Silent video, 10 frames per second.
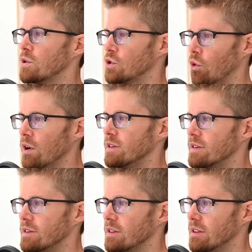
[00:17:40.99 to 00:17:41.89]

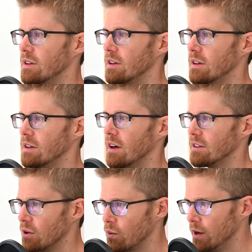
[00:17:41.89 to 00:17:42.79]
choice
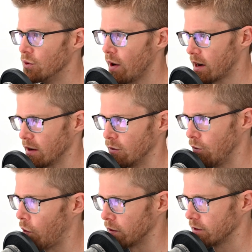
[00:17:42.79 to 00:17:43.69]
as a redirecting
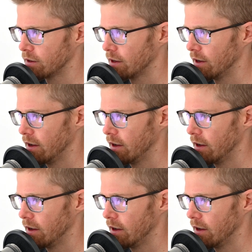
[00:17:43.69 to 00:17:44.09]
force.